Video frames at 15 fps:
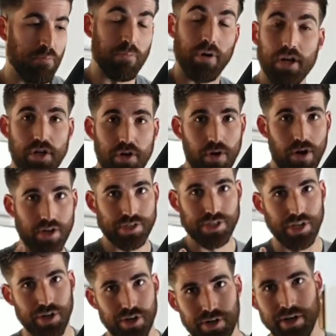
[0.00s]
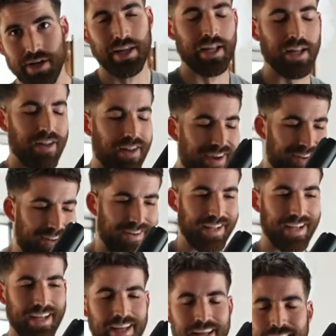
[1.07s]
but you also,
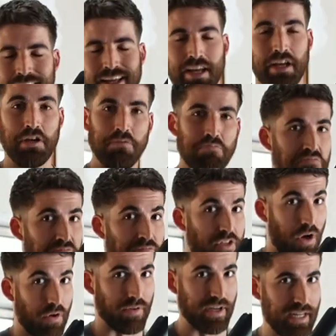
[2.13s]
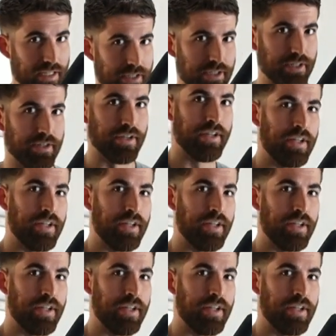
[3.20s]
luckily, don't need to.